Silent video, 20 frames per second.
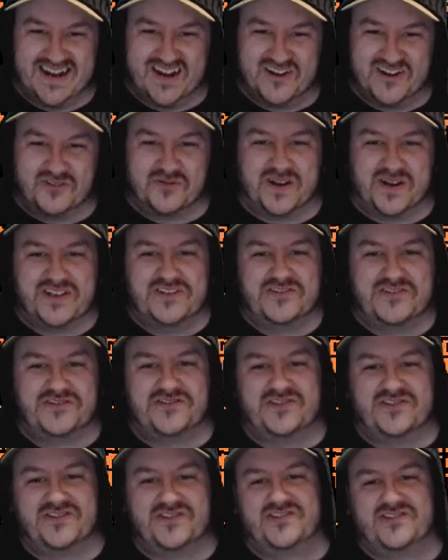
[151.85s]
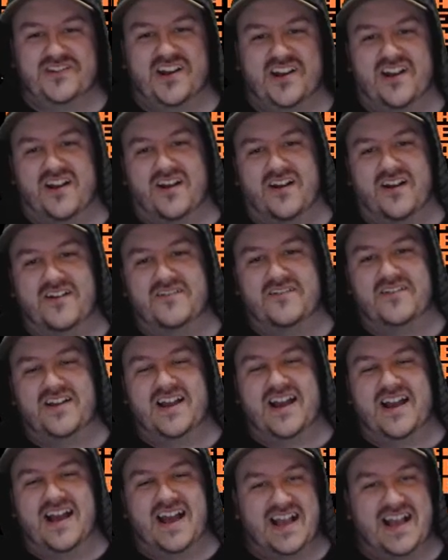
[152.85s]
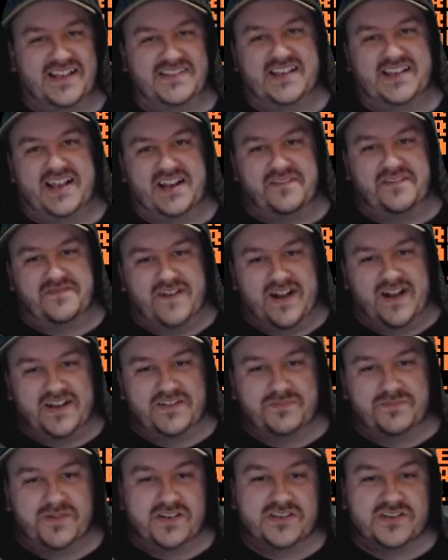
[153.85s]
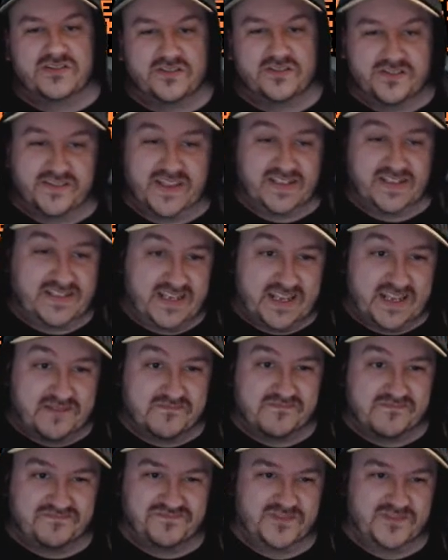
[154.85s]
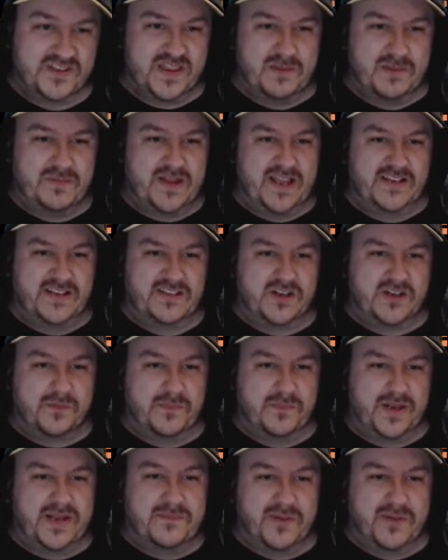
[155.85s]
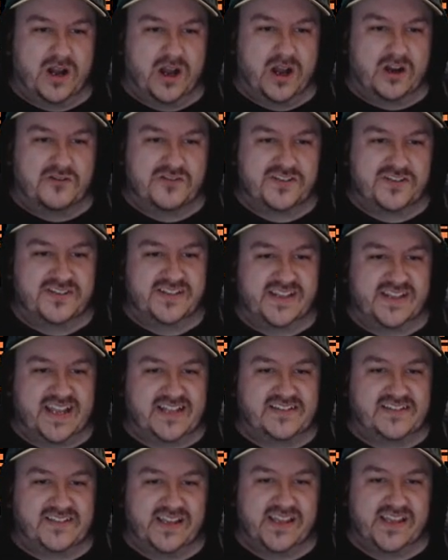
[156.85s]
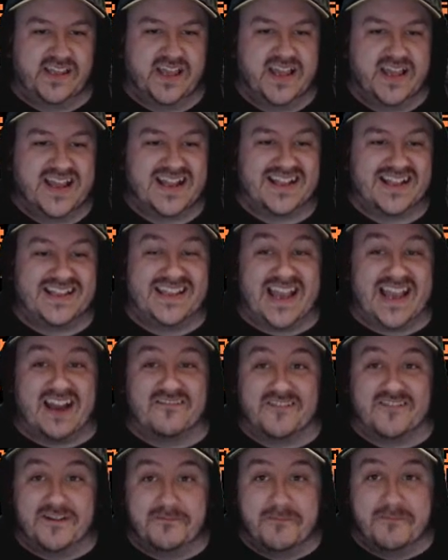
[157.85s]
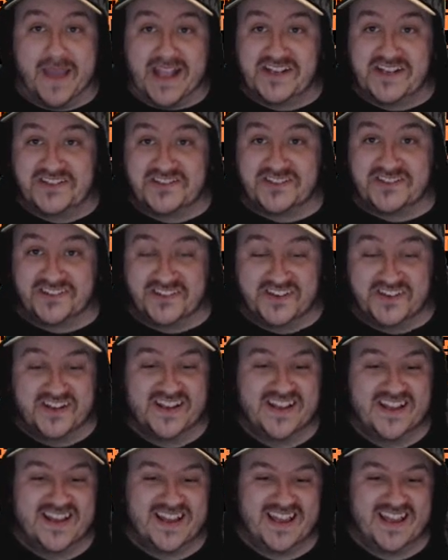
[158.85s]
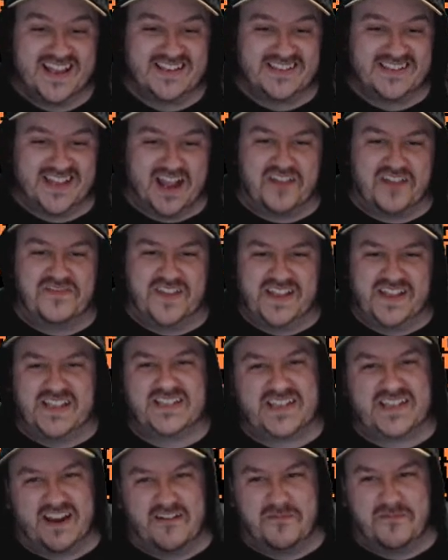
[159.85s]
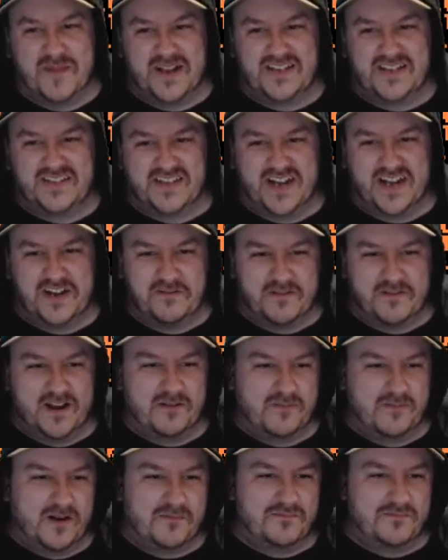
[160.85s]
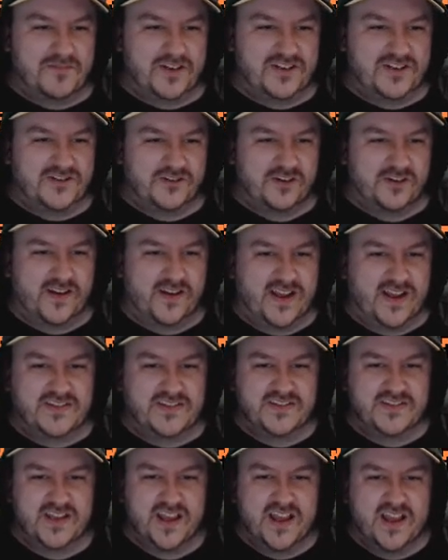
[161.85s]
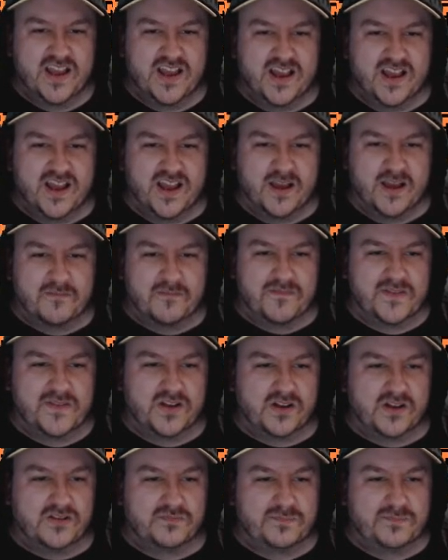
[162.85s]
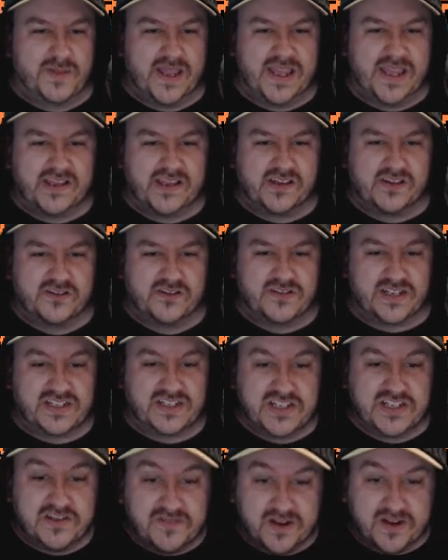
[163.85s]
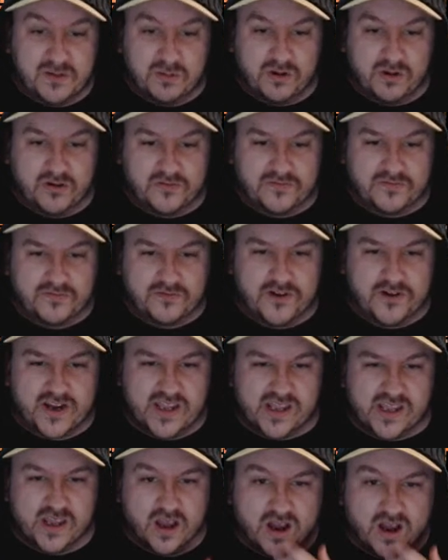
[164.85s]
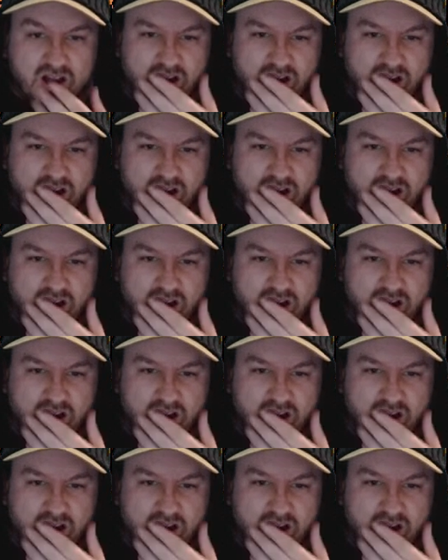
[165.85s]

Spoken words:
I always used to start as Halifax, because look at their team. Look at their players. They've got Billy Barr, Chris Lucchetti, Gary Megson is there. I think it's Gary Megson anyway. I'm pretty sure it is. They've got Peake, who's actually available on a free.